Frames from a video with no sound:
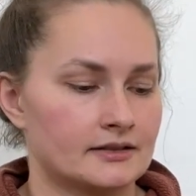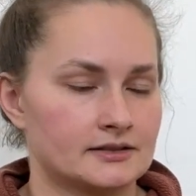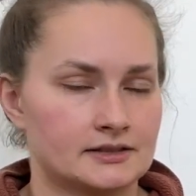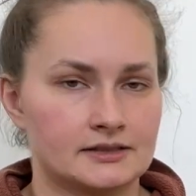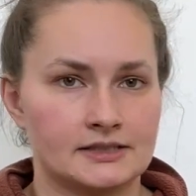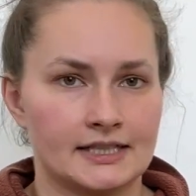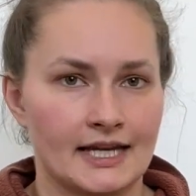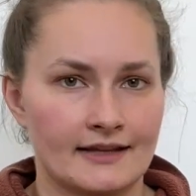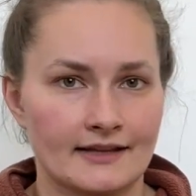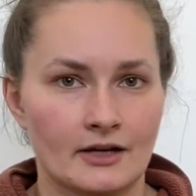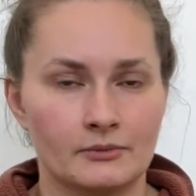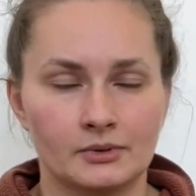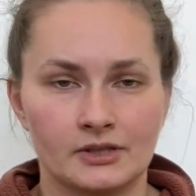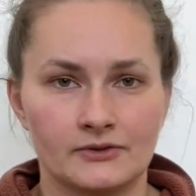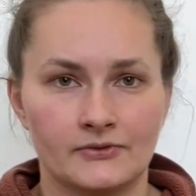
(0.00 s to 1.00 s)
to get that
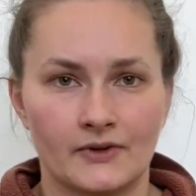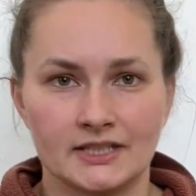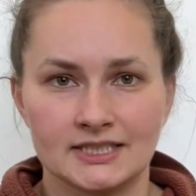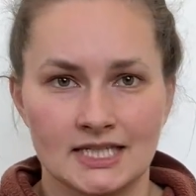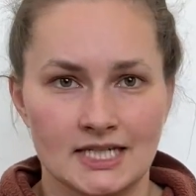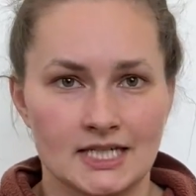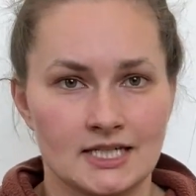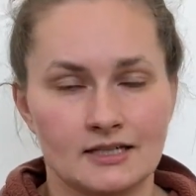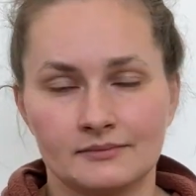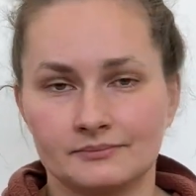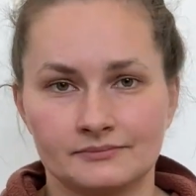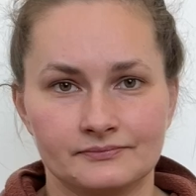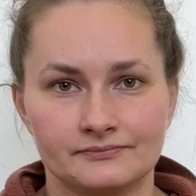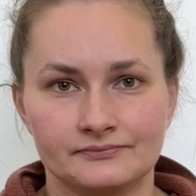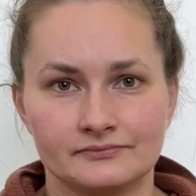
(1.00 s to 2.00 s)
really fuzzy,
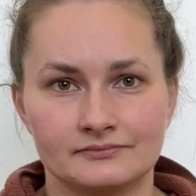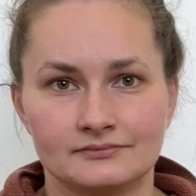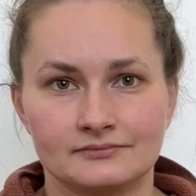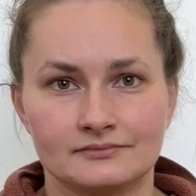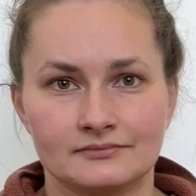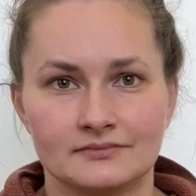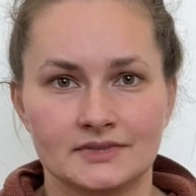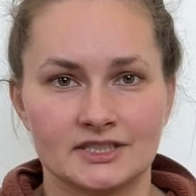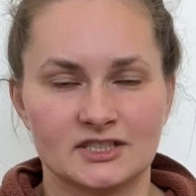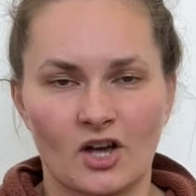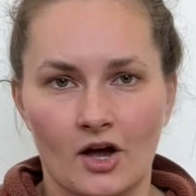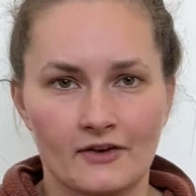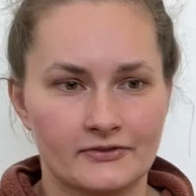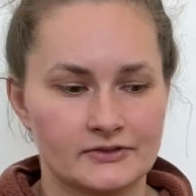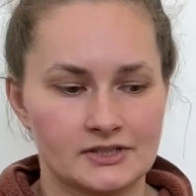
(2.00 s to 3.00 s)

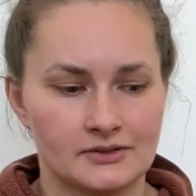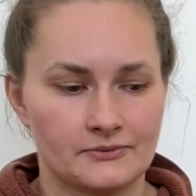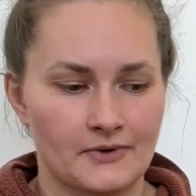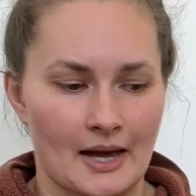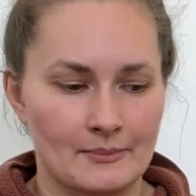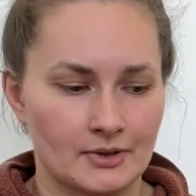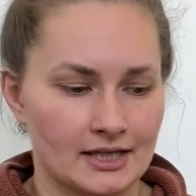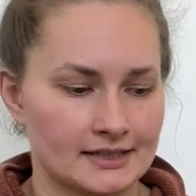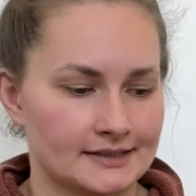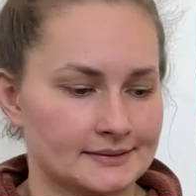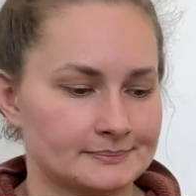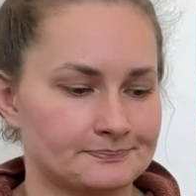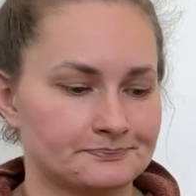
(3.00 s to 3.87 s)
soft fabric.